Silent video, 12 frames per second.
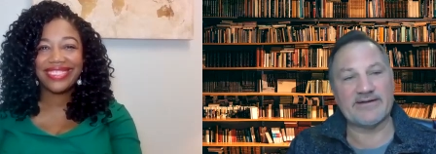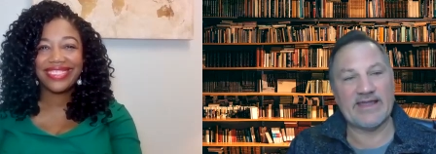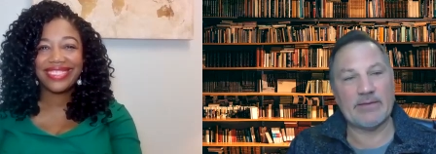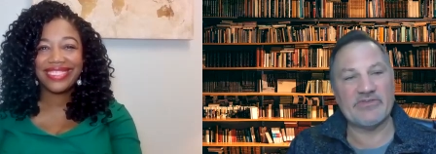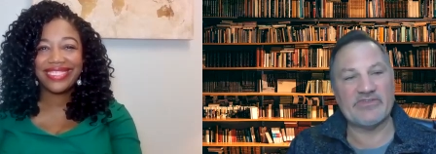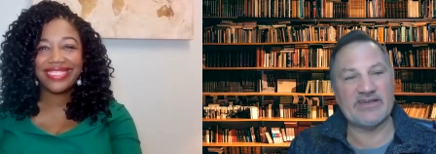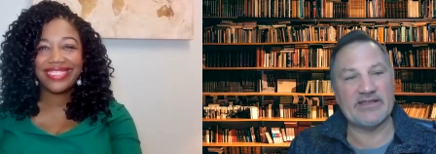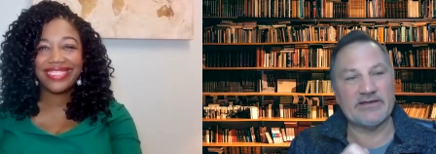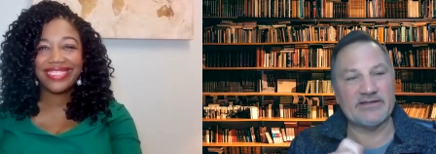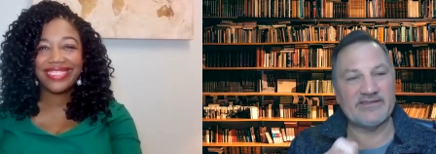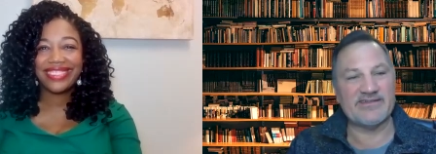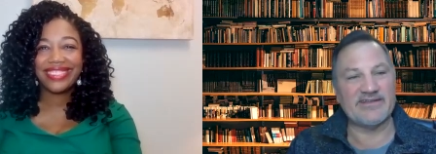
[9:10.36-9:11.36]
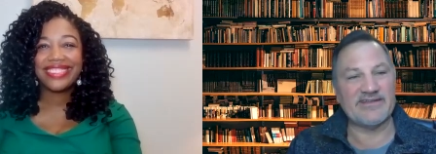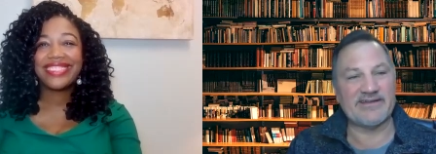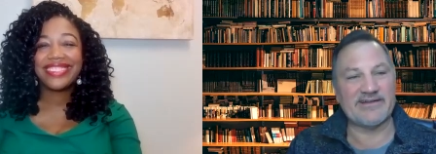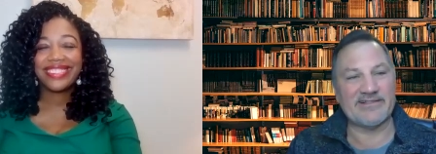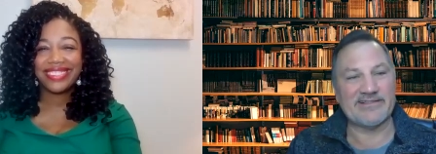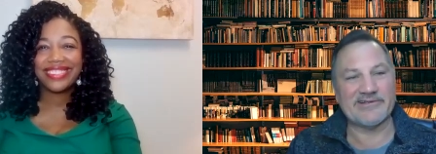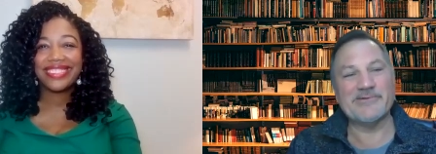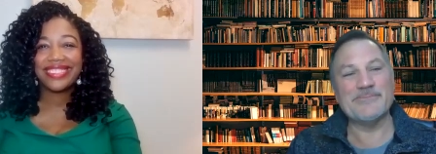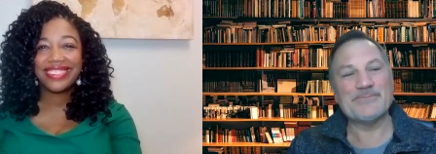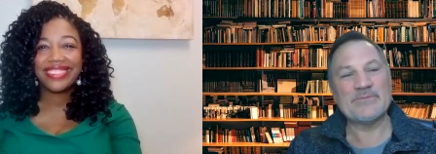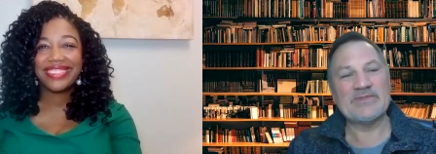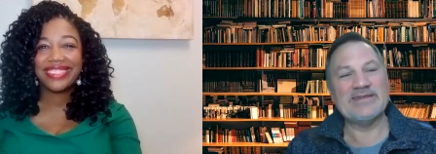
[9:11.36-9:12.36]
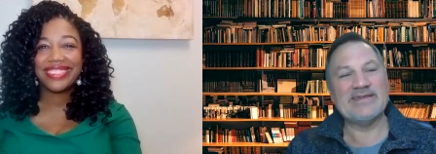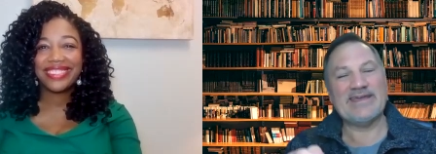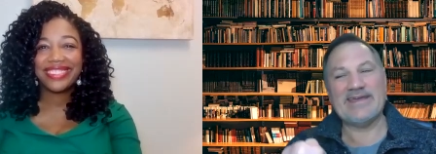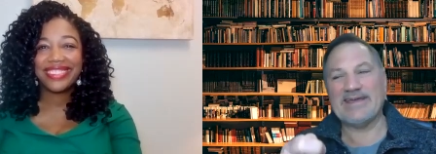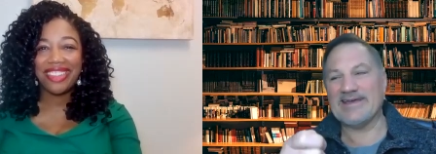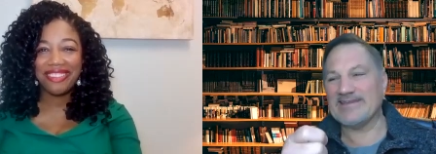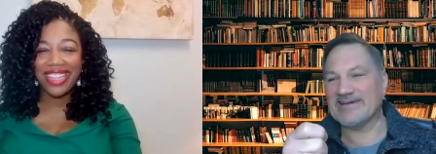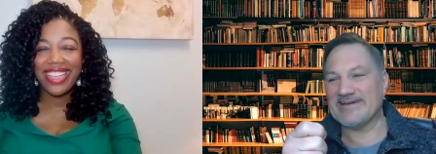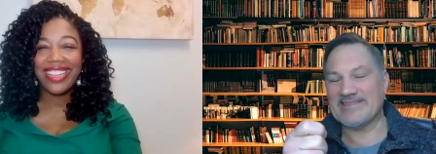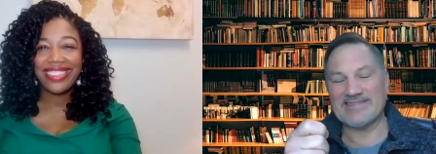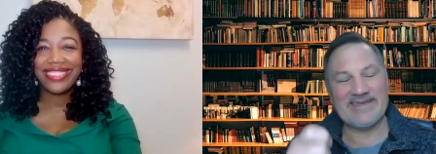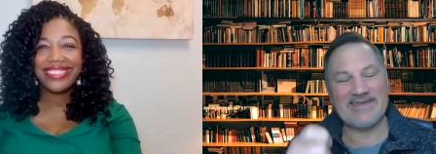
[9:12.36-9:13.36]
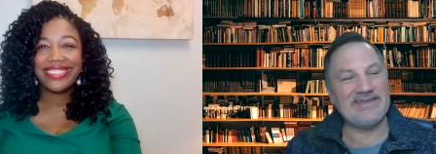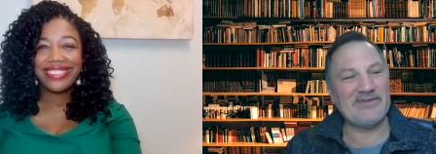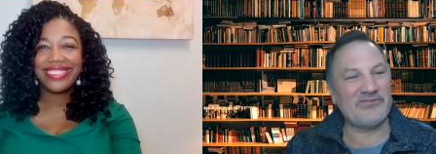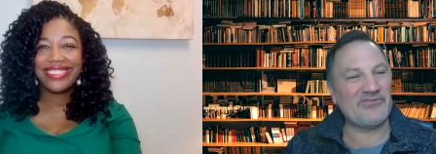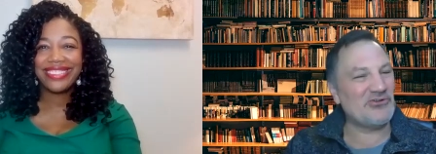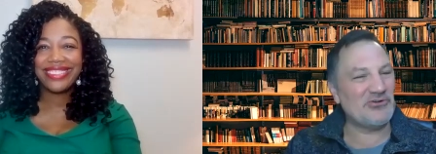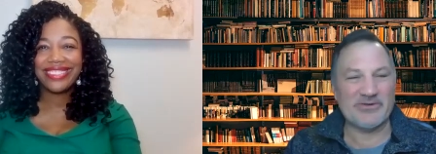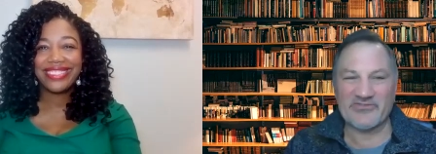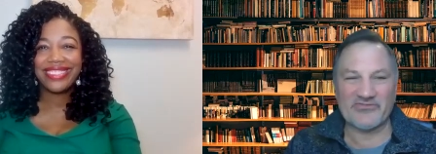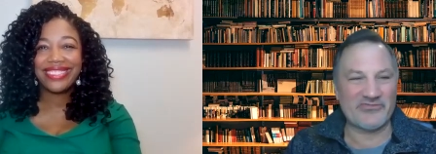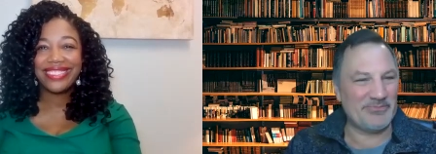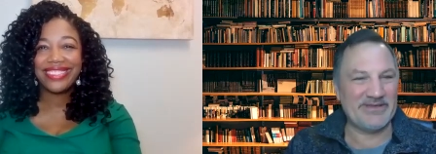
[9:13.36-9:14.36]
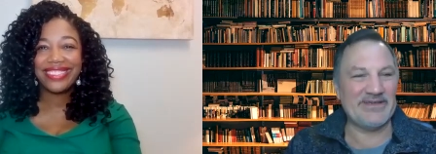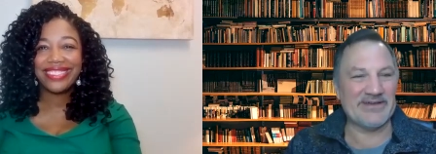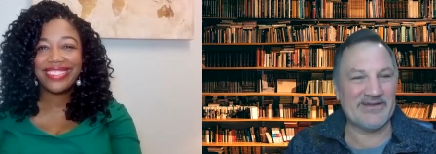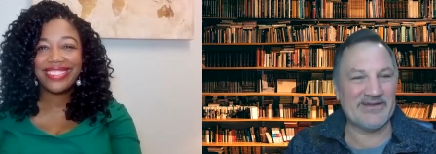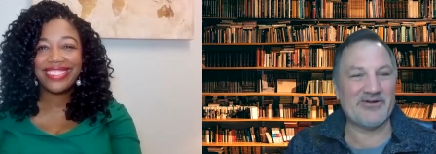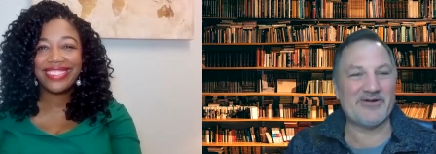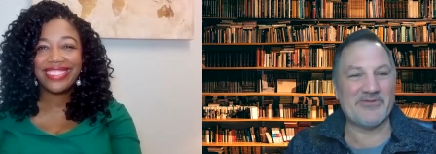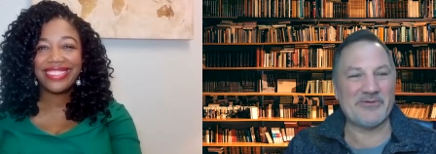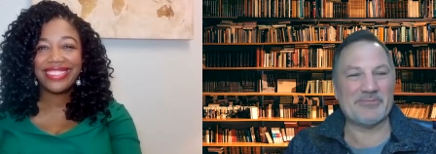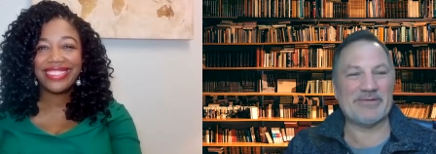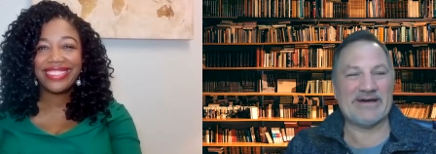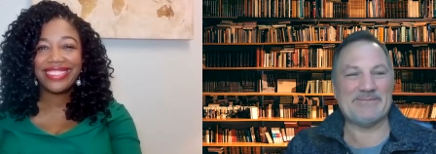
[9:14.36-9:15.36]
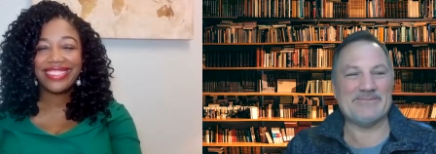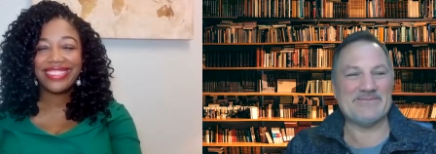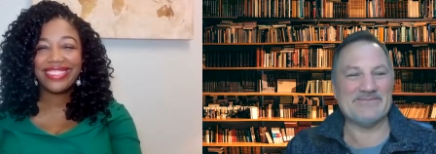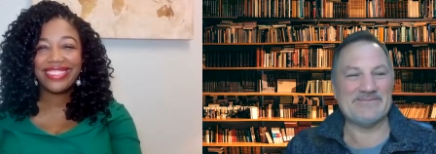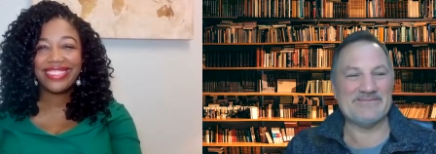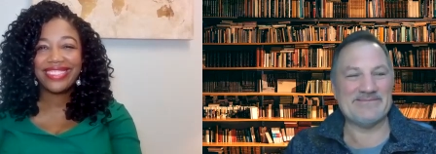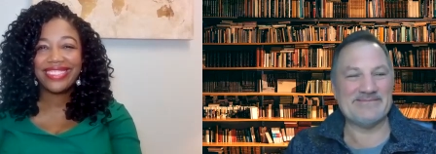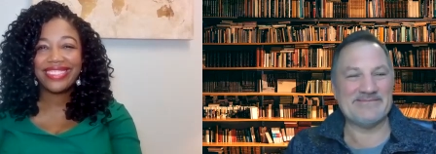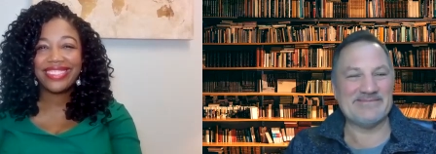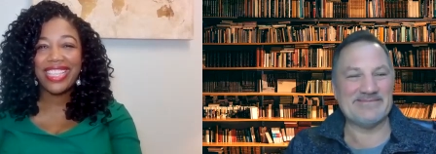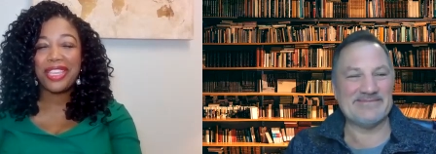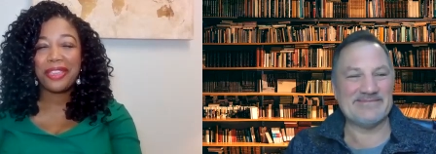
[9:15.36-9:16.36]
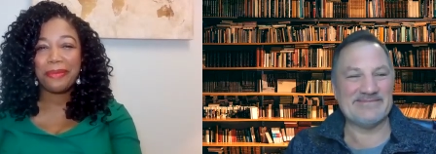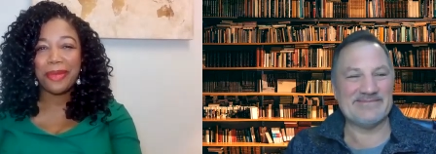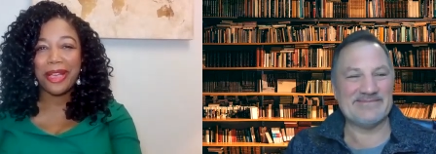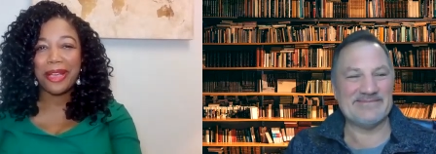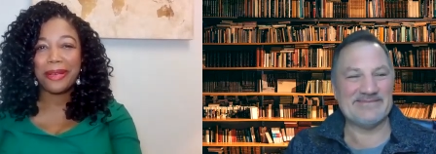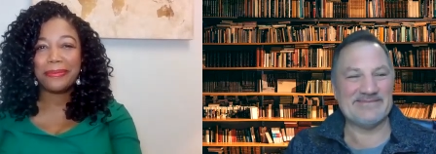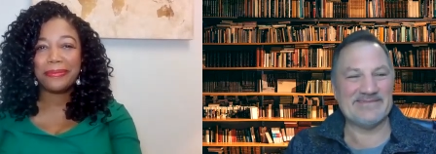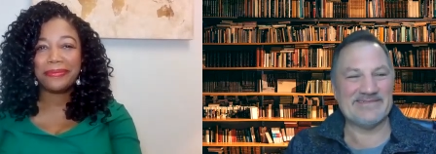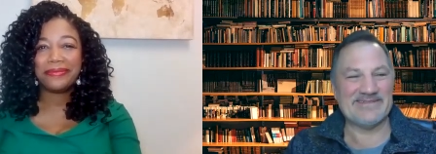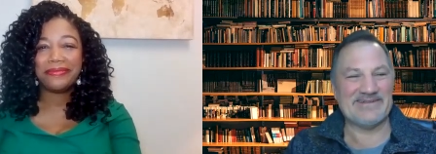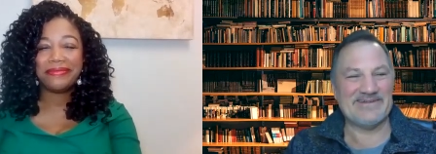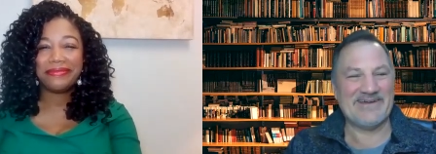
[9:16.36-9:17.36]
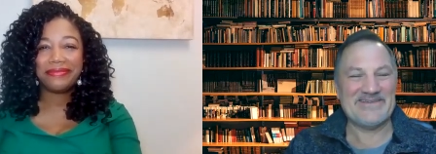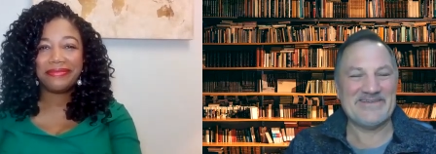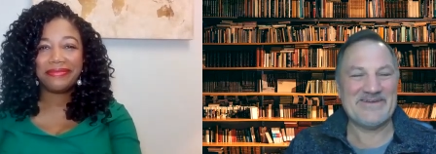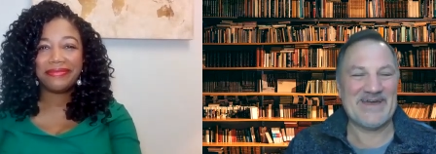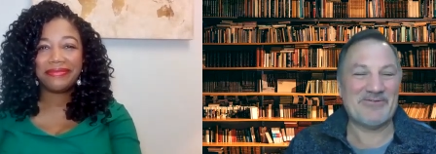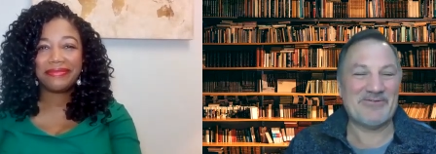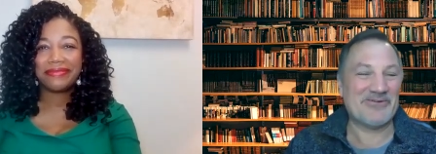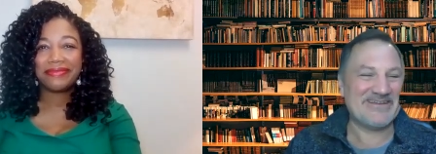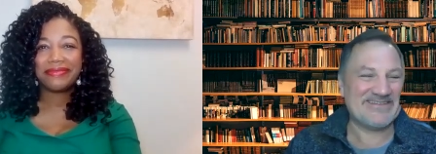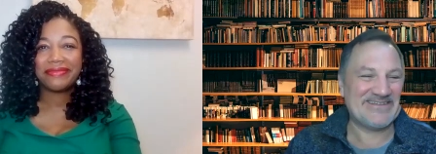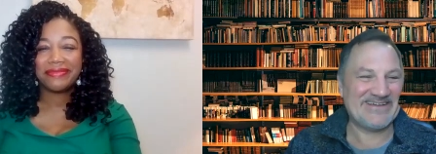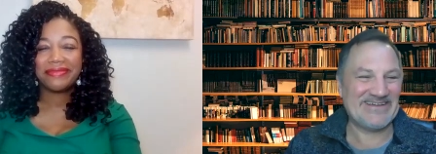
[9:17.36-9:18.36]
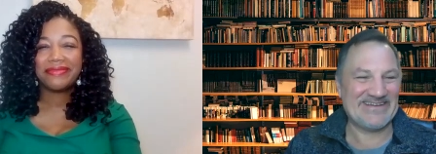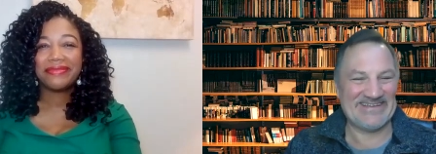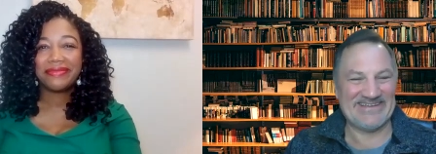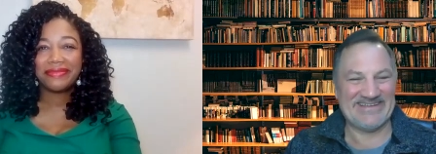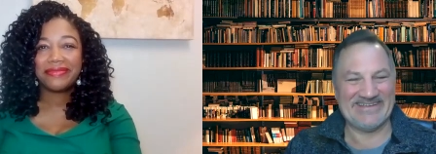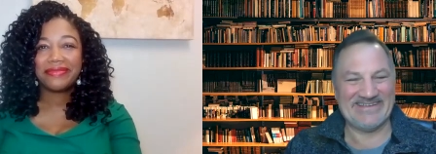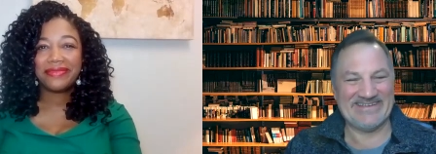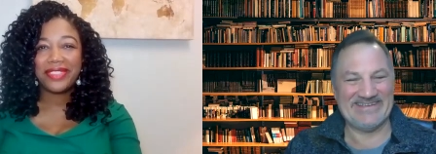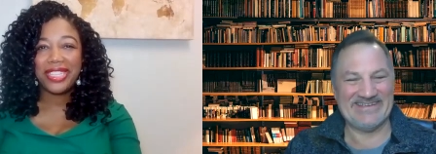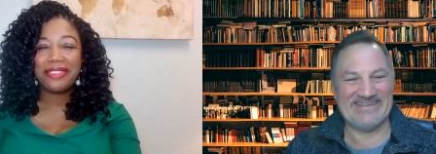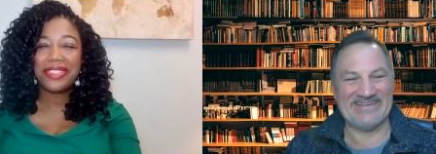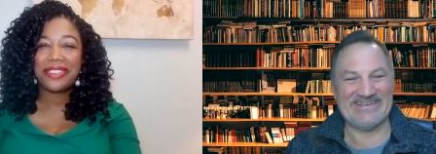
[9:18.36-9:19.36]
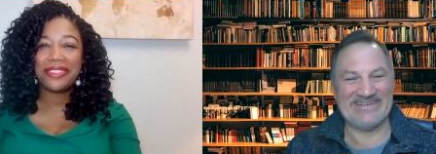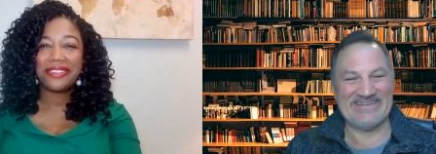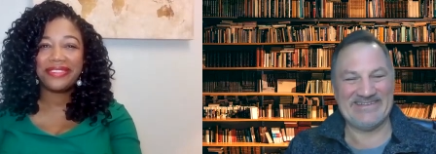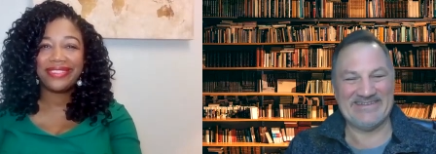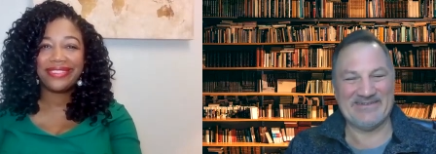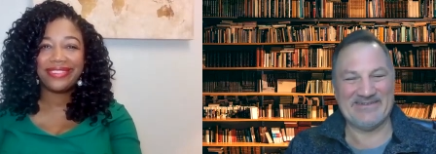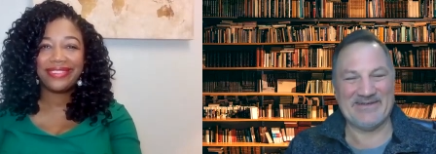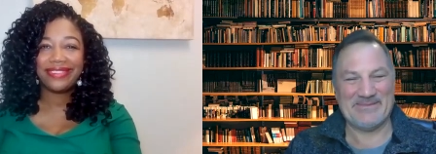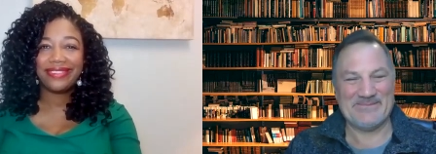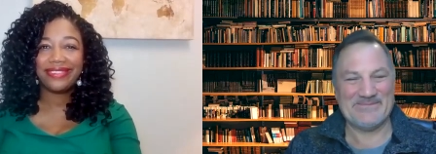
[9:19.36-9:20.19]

Speaker 1: on Amazon. I'm going to send out an alert. And okay. I thank you so much for being on Coffee with Bob.
Speaker 2: Thank you, Bob.
Speaker 1: All right. You have a great day.
Speaker 2: You too. Okay.